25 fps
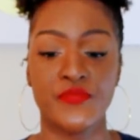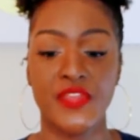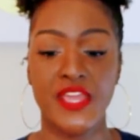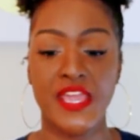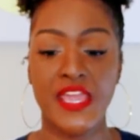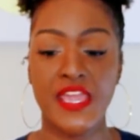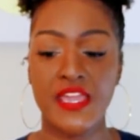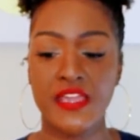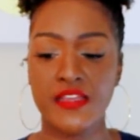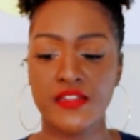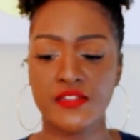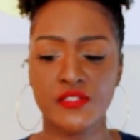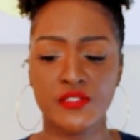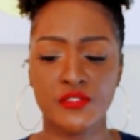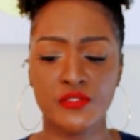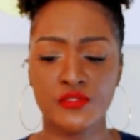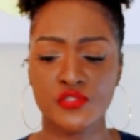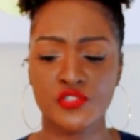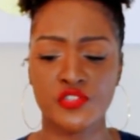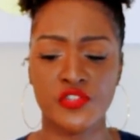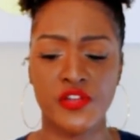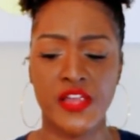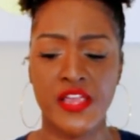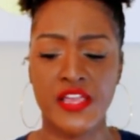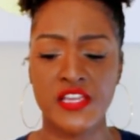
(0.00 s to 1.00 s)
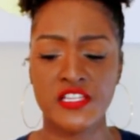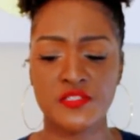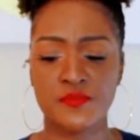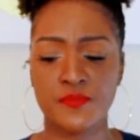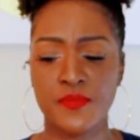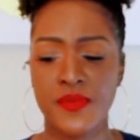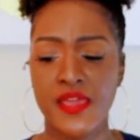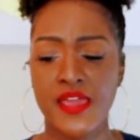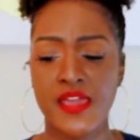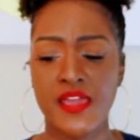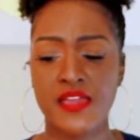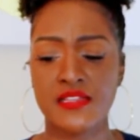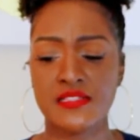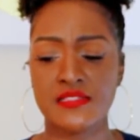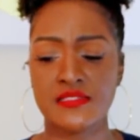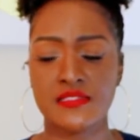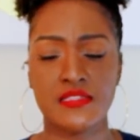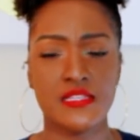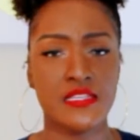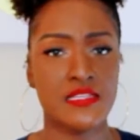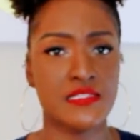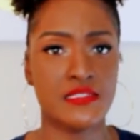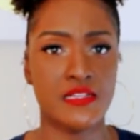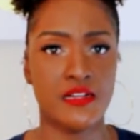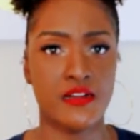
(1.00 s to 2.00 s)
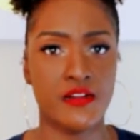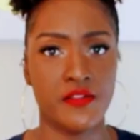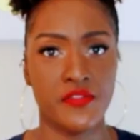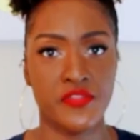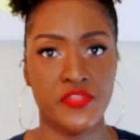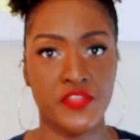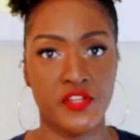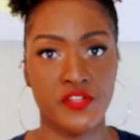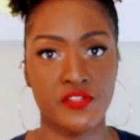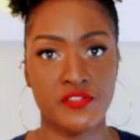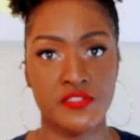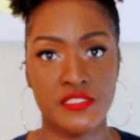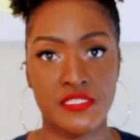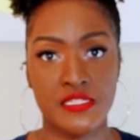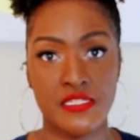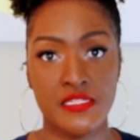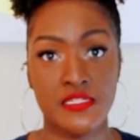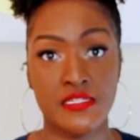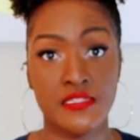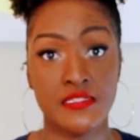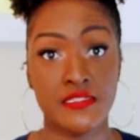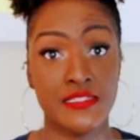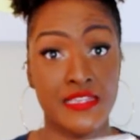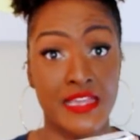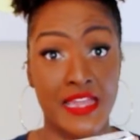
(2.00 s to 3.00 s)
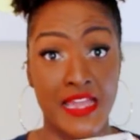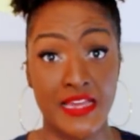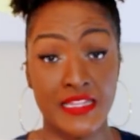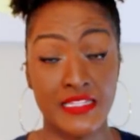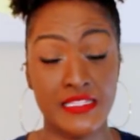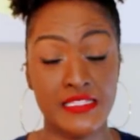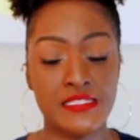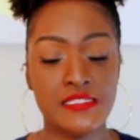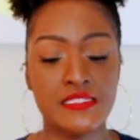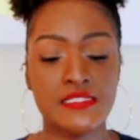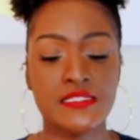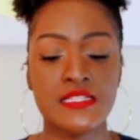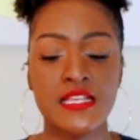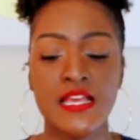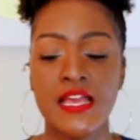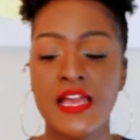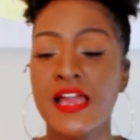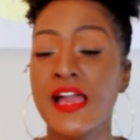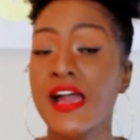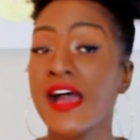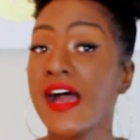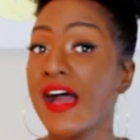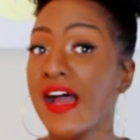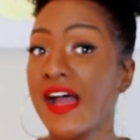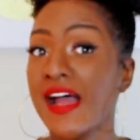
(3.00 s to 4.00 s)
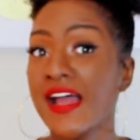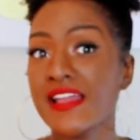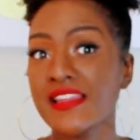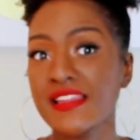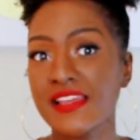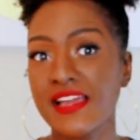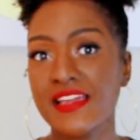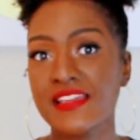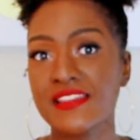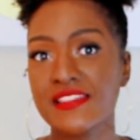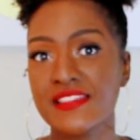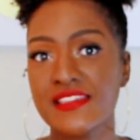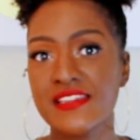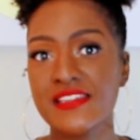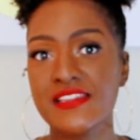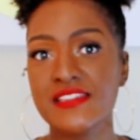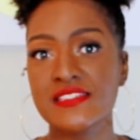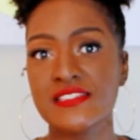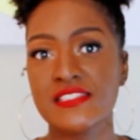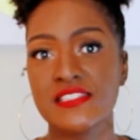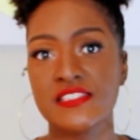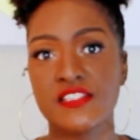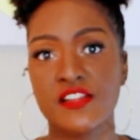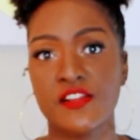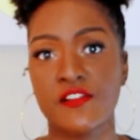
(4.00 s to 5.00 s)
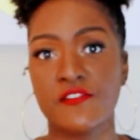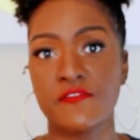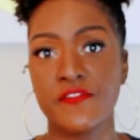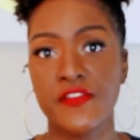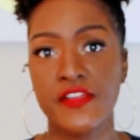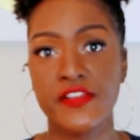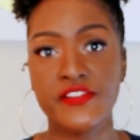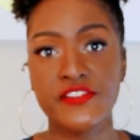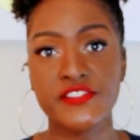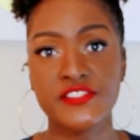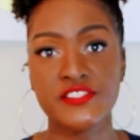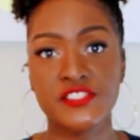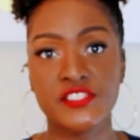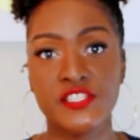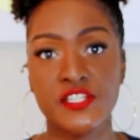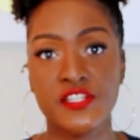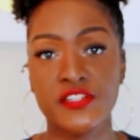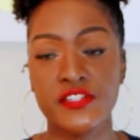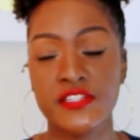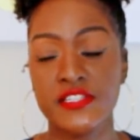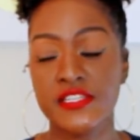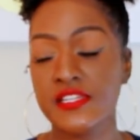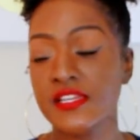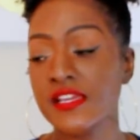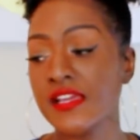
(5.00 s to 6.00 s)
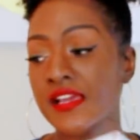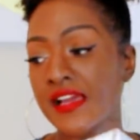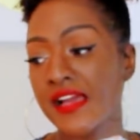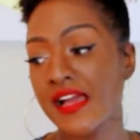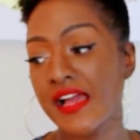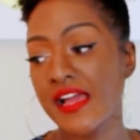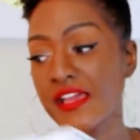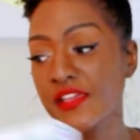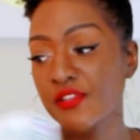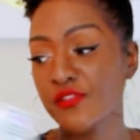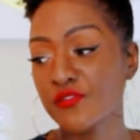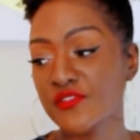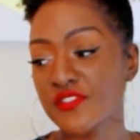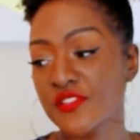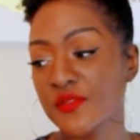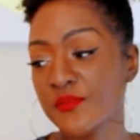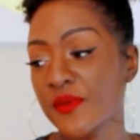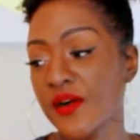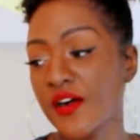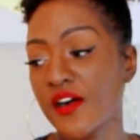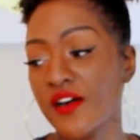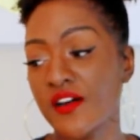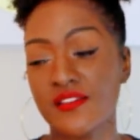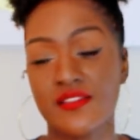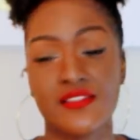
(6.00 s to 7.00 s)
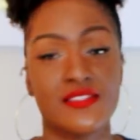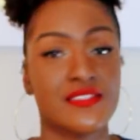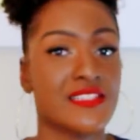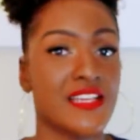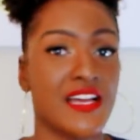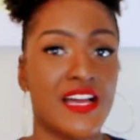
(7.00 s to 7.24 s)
handle trash bags. These are 13 gallons. I like these. These are very sturdy. I use them all the